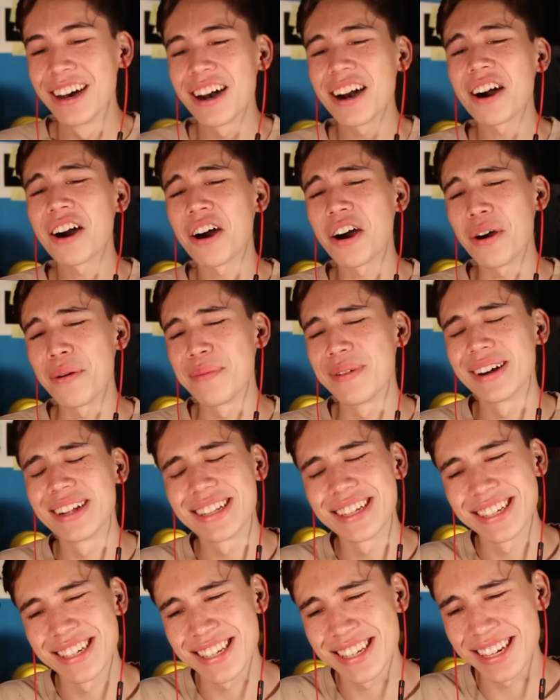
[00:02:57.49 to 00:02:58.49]
Oh,
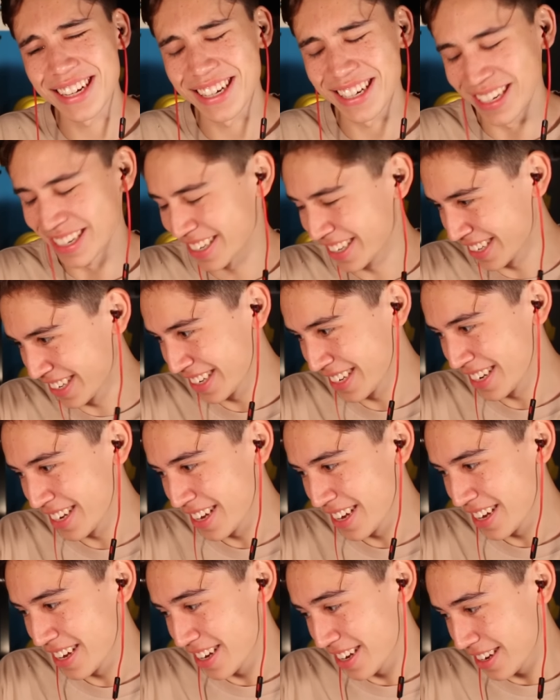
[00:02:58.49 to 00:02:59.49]
Melissa.
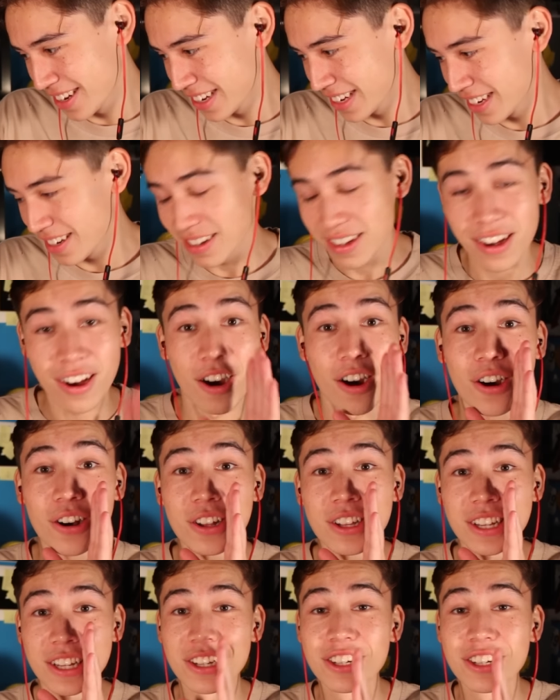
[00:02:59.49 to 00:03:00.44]
Holly,